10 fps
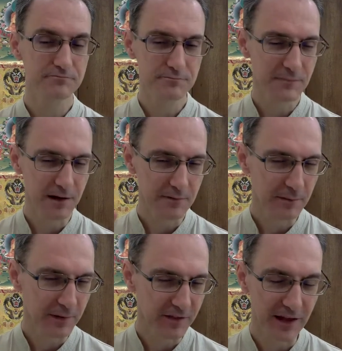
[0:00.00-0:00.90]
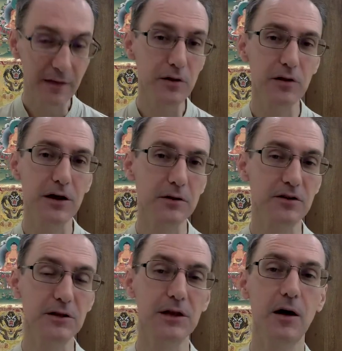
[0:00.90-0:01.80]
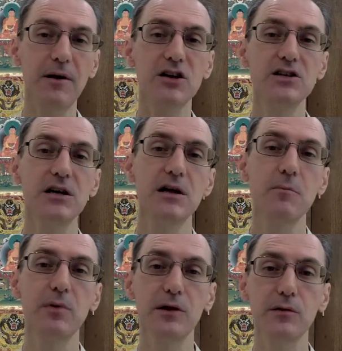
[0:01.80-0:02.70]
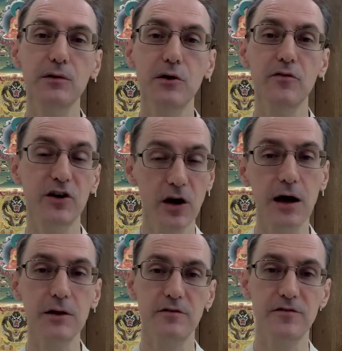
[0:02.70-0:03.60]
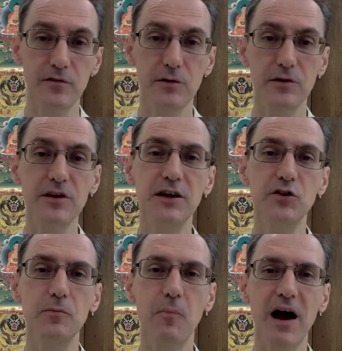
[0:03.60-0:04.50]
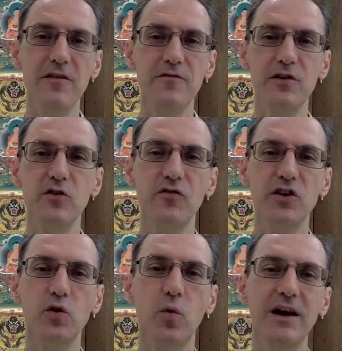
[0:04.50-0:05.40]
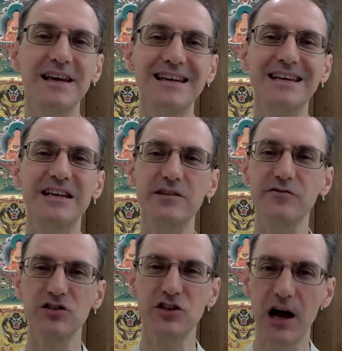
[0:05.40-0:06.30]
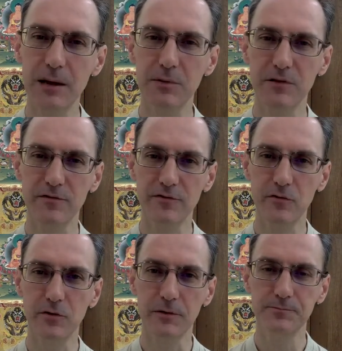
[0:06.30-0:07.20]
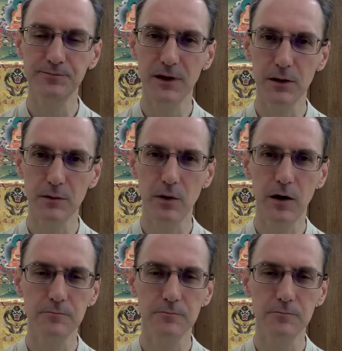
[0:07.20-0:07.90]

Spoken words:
but the other side is not just how much, but it's also the kinds of foods you need. You might feel that you want to eat different types of food as well.